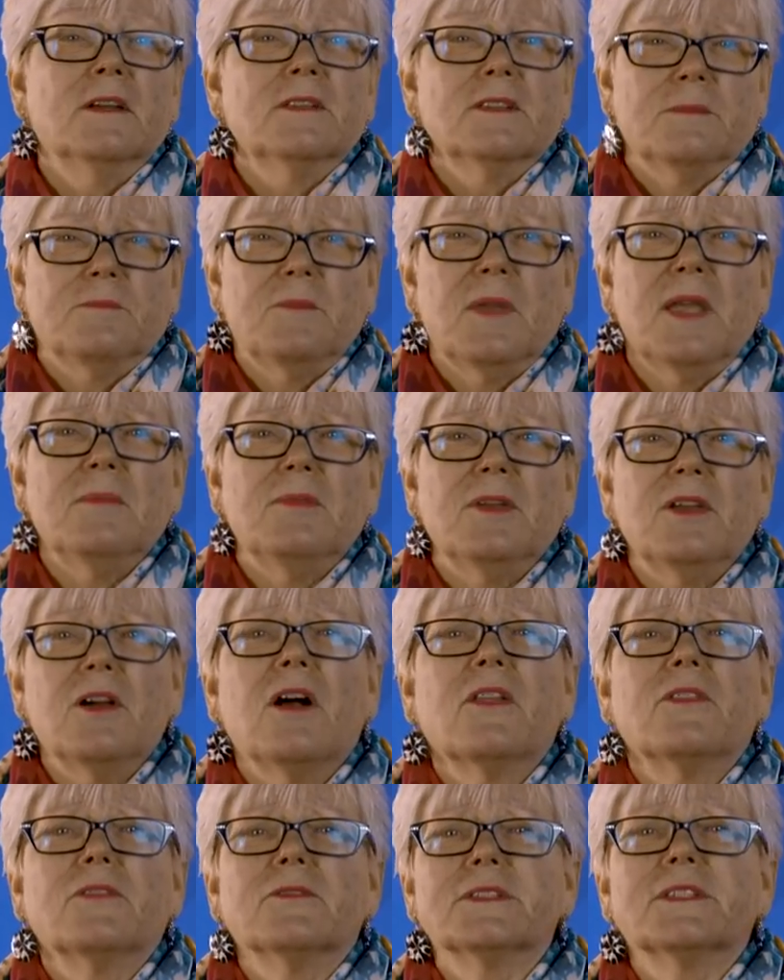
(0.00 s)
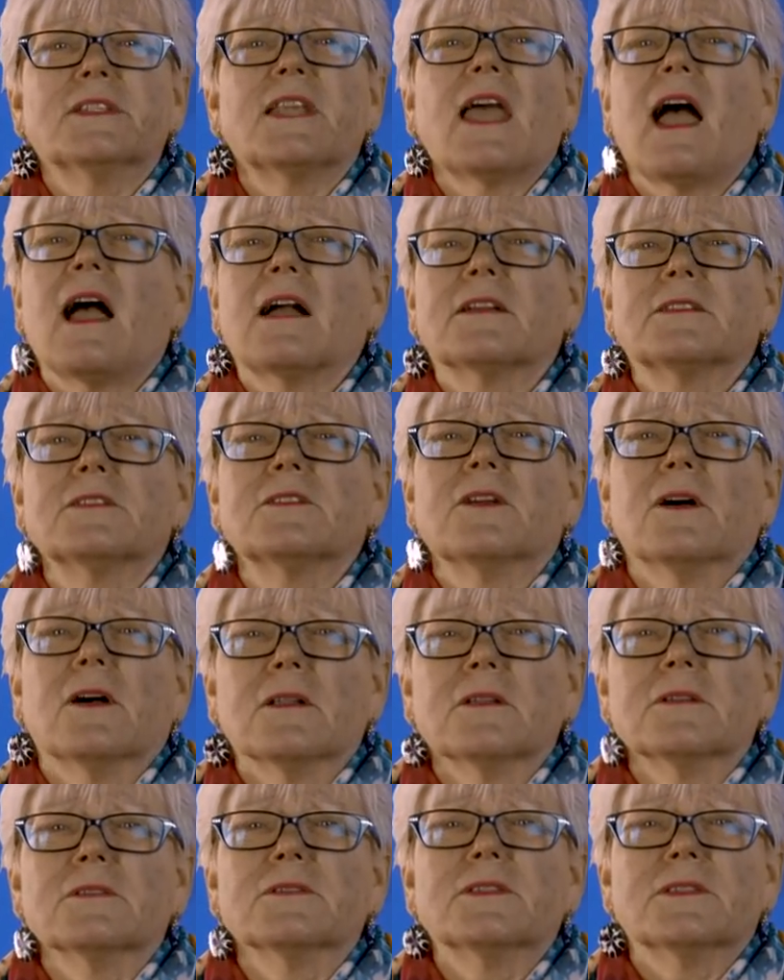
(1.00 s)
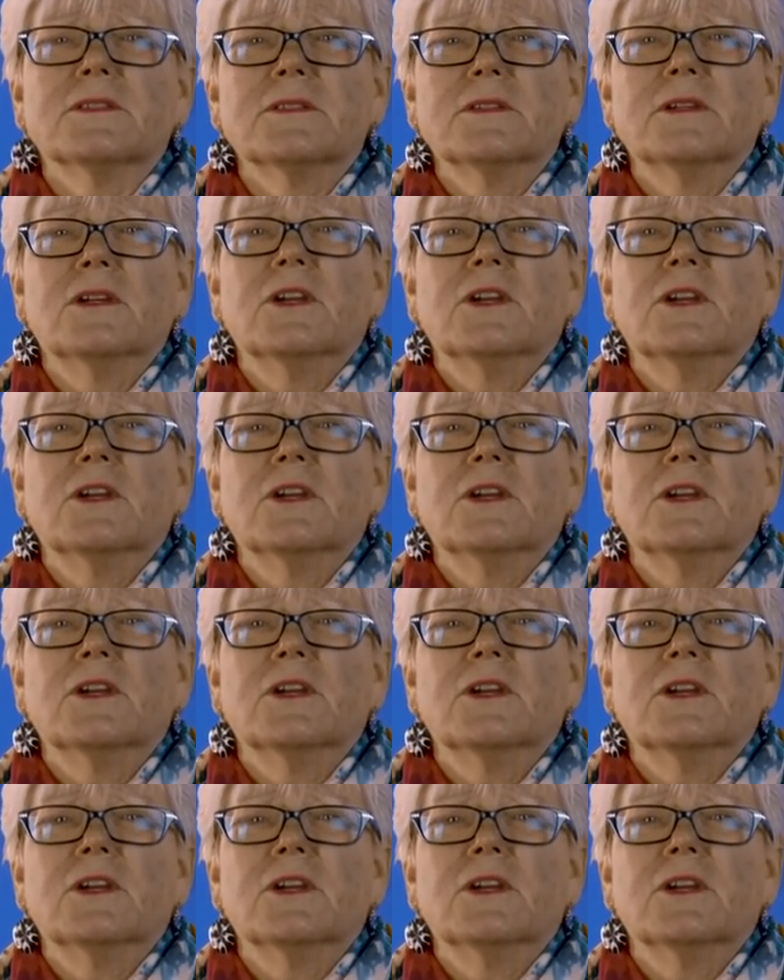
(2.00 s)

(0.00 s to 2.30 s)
And maybe all those tax dollars